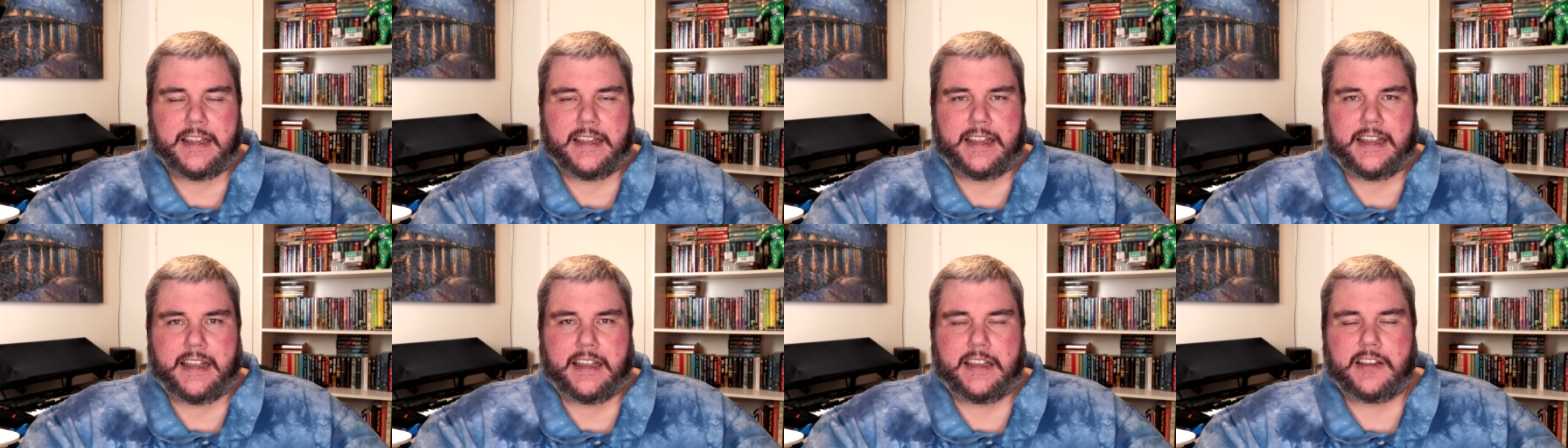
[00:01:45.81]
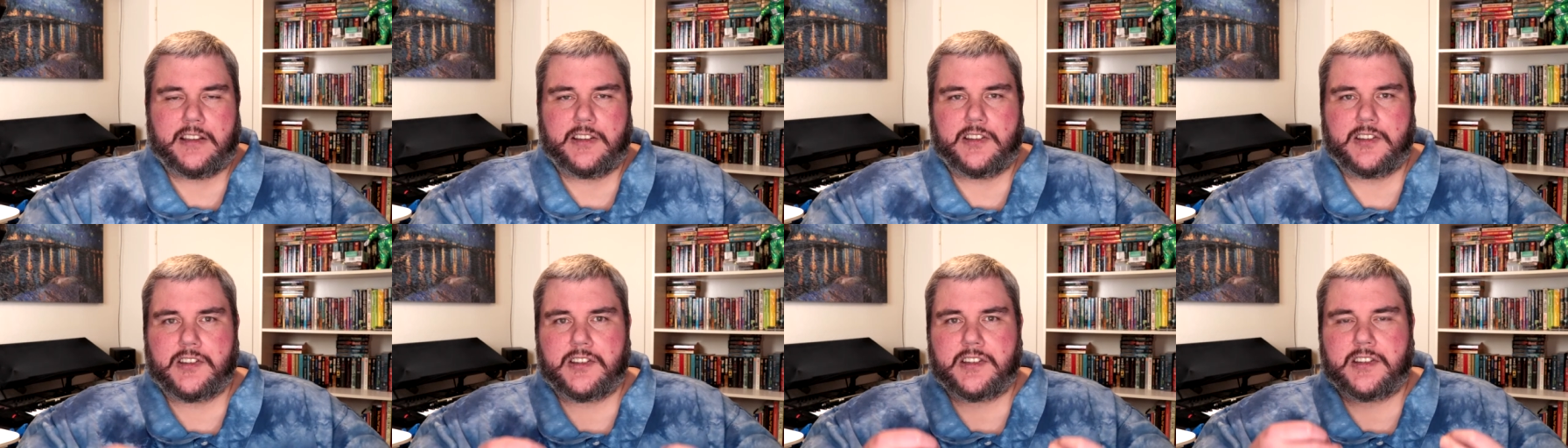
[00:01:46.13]

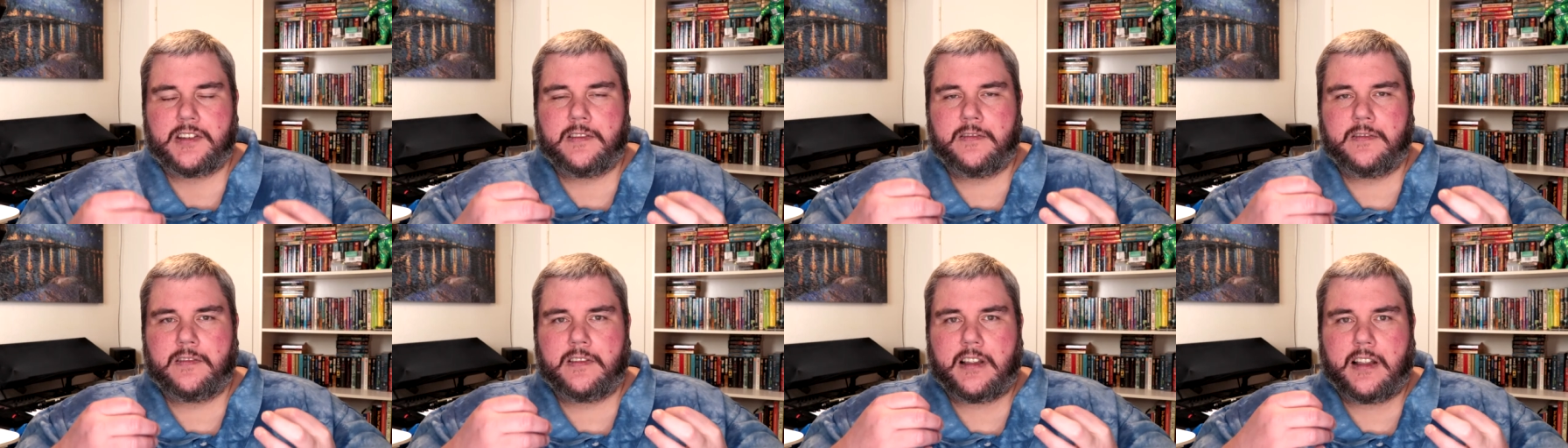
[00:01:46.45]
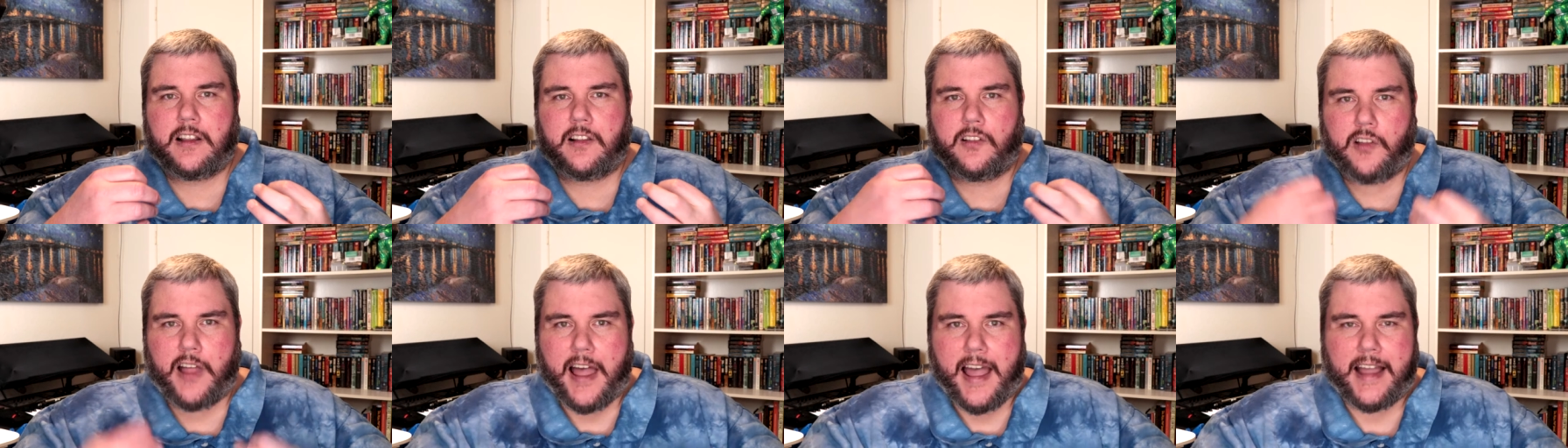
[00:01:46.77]
is
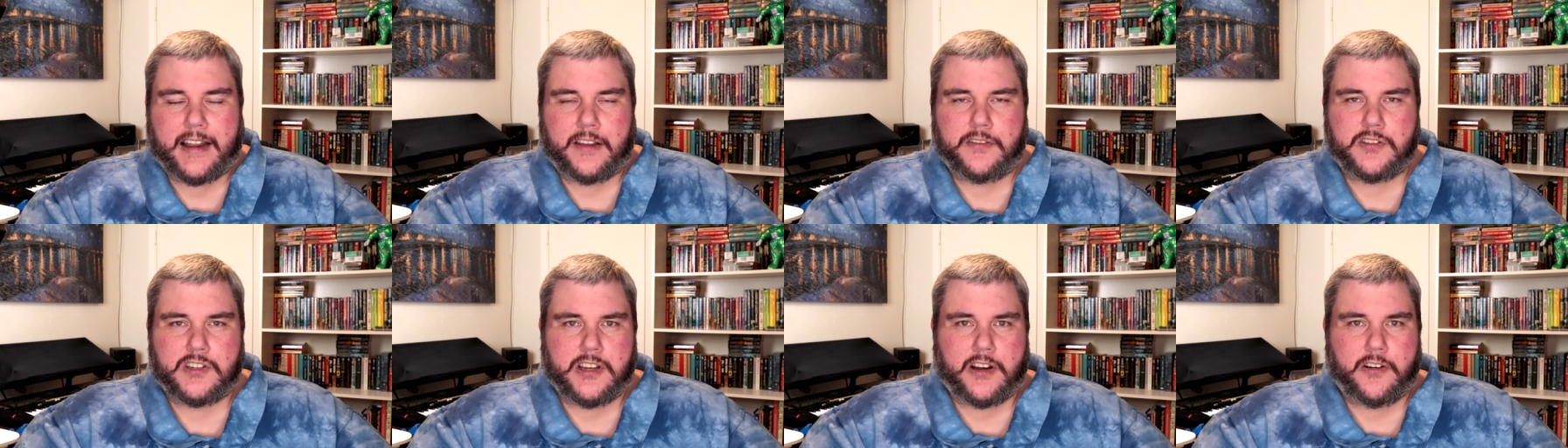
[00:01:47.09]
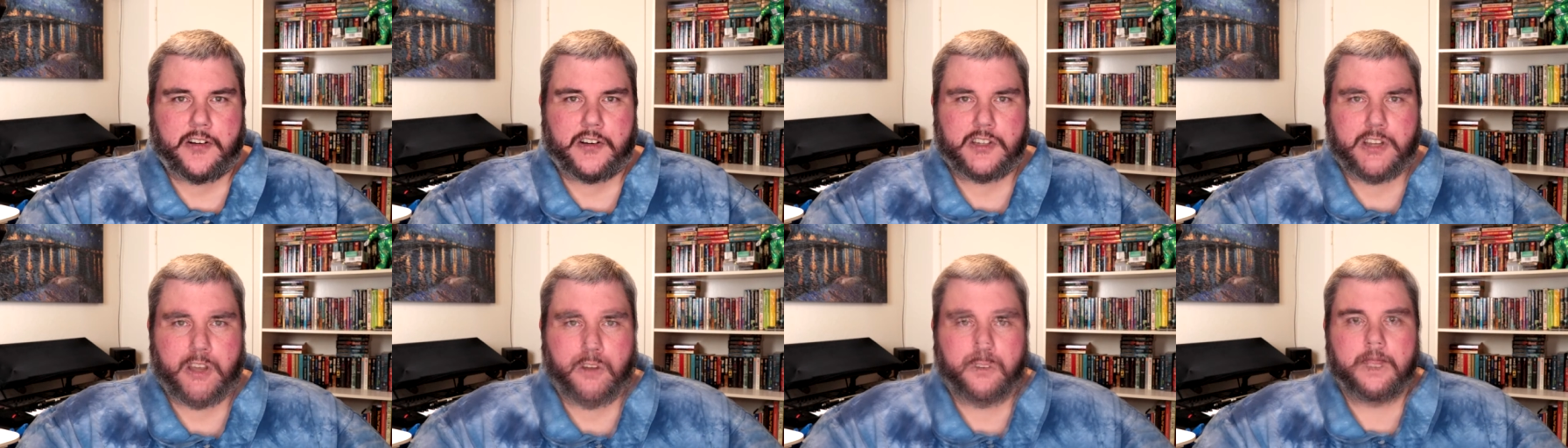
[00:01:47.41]
lack of
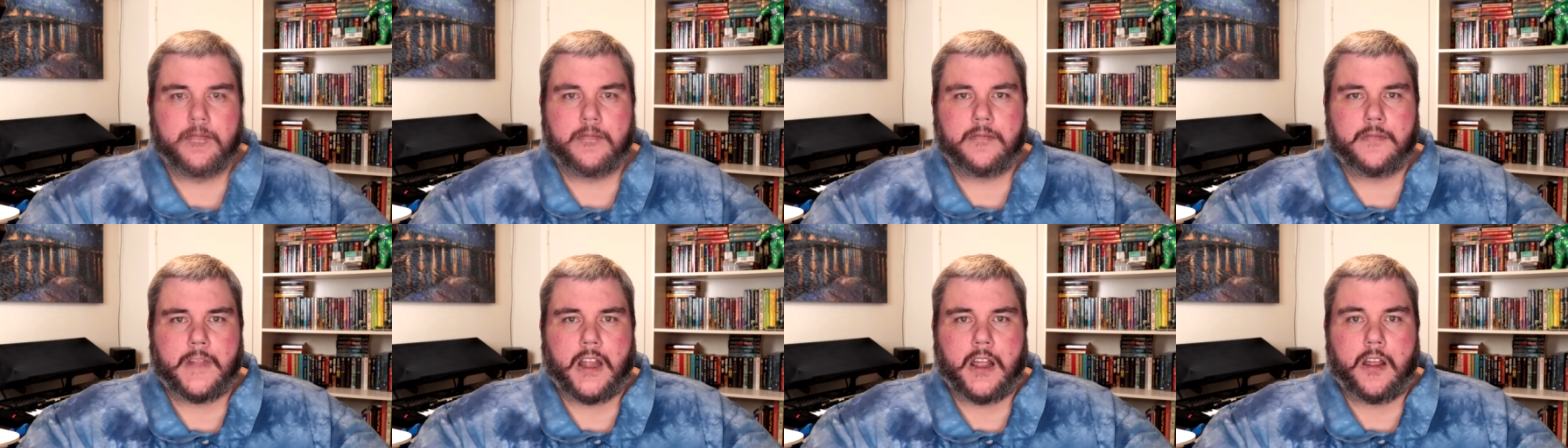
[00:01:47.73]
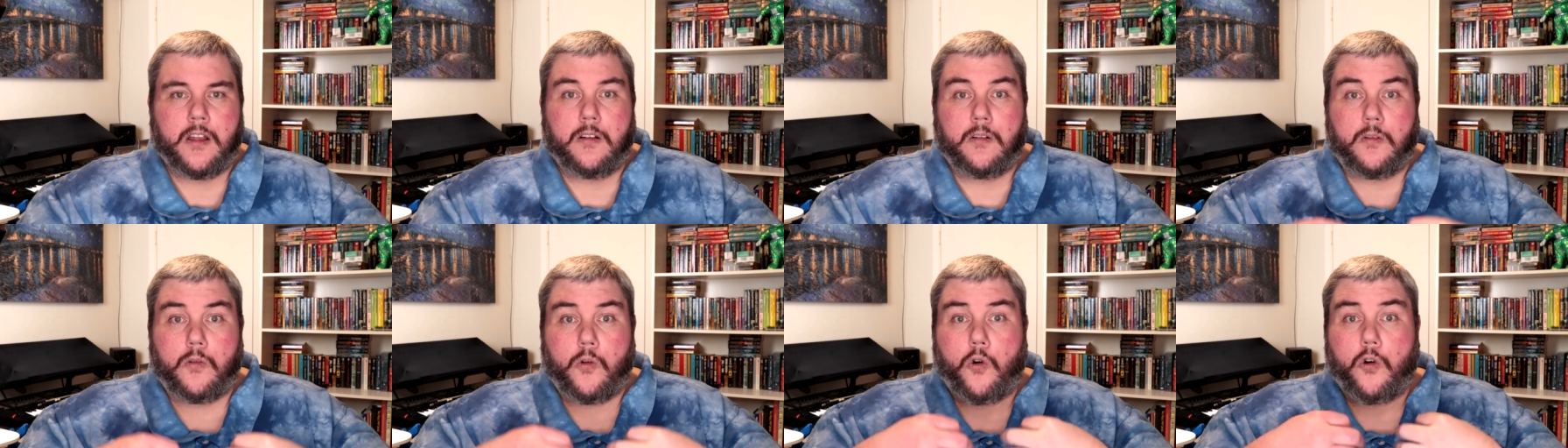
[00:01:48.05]
serotonin
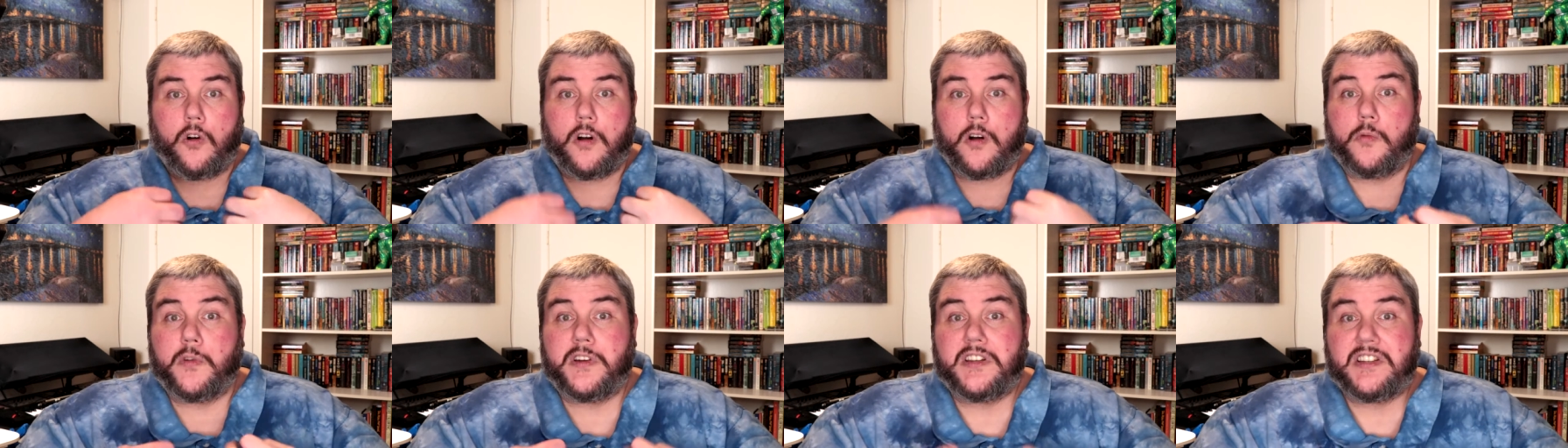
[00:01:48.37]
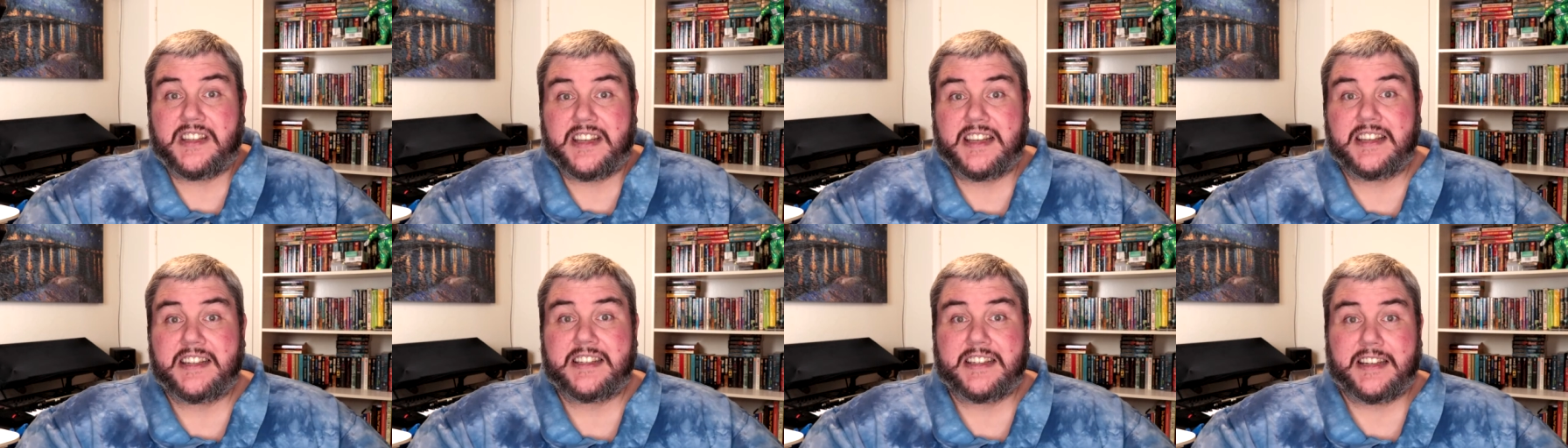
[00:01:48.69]
or
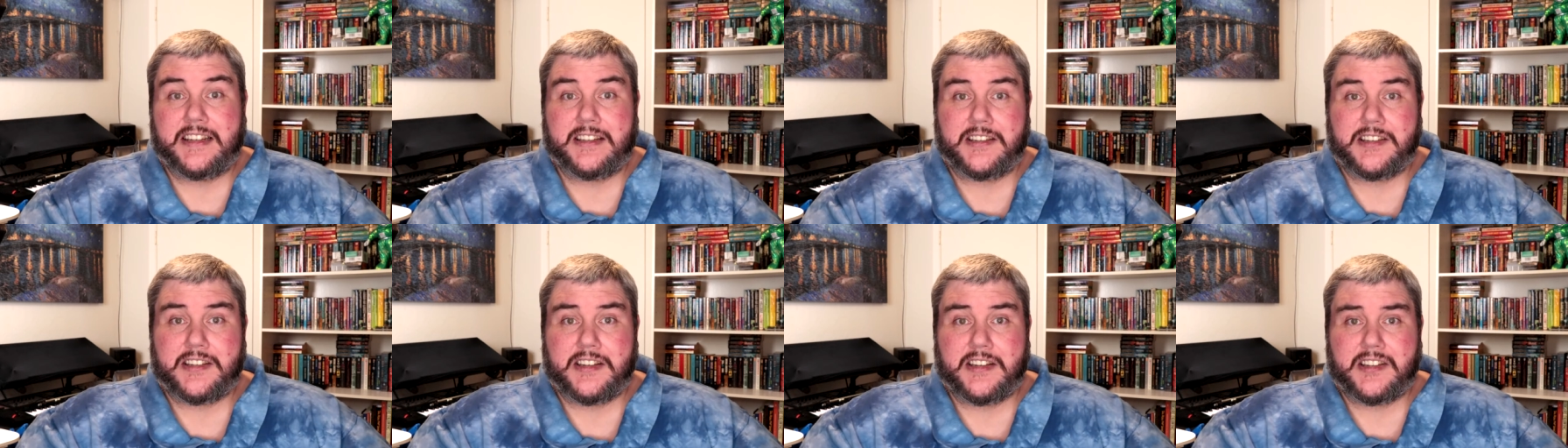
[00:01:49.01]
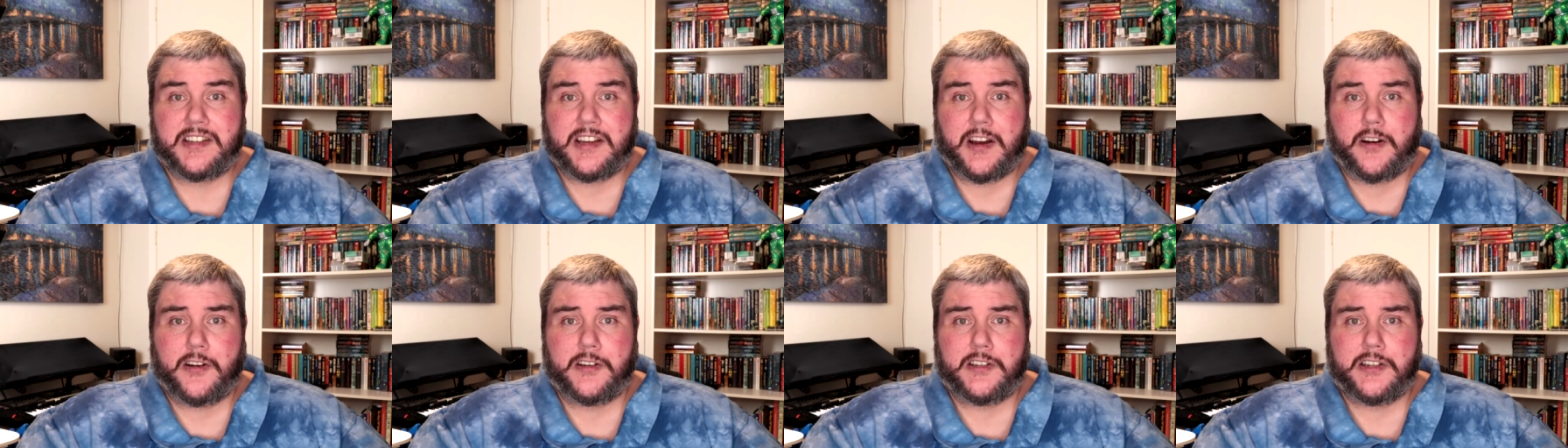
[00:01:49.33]
resistance to
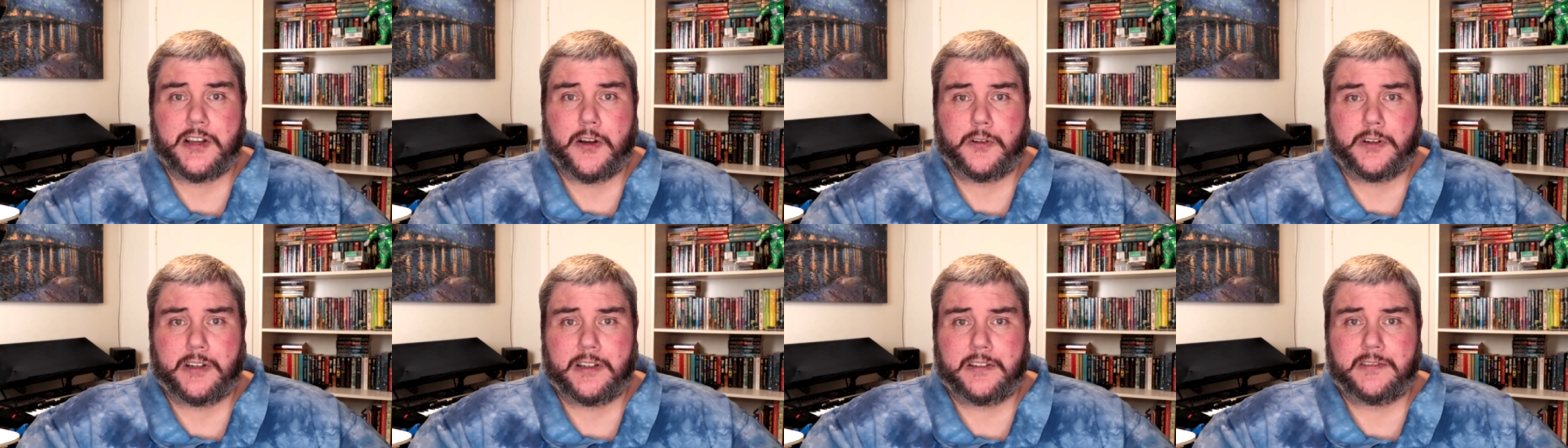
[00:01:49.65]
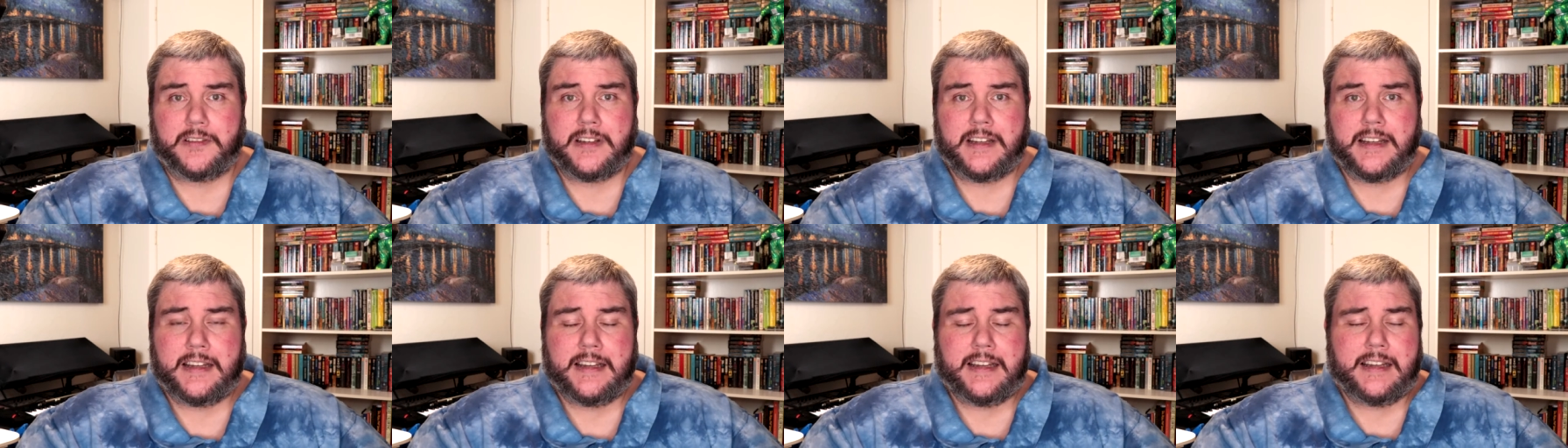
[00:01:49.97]

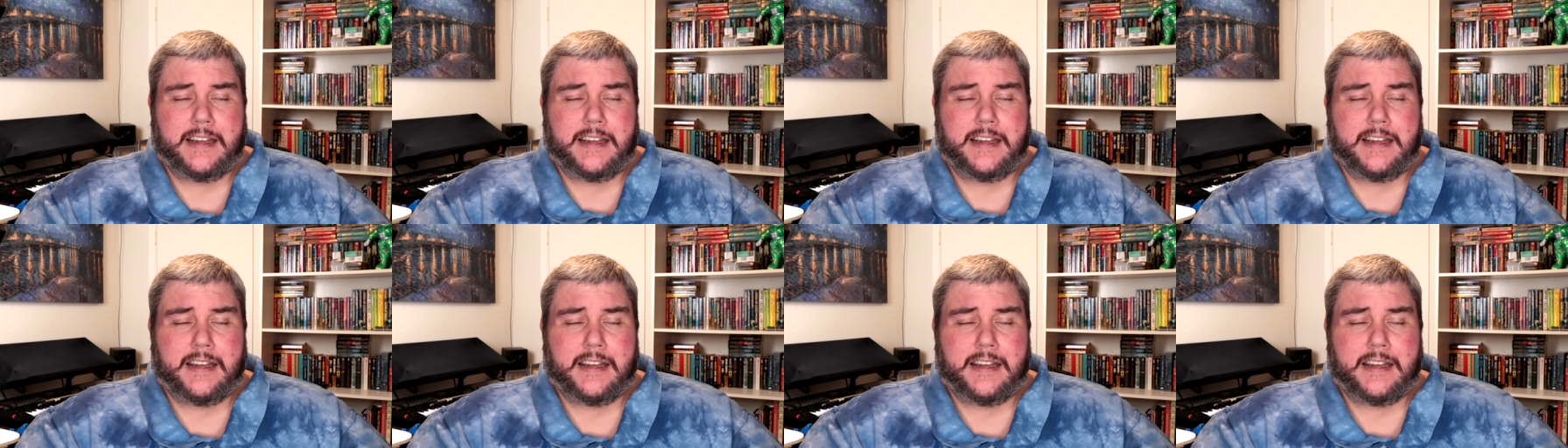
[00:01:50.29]
serotonin.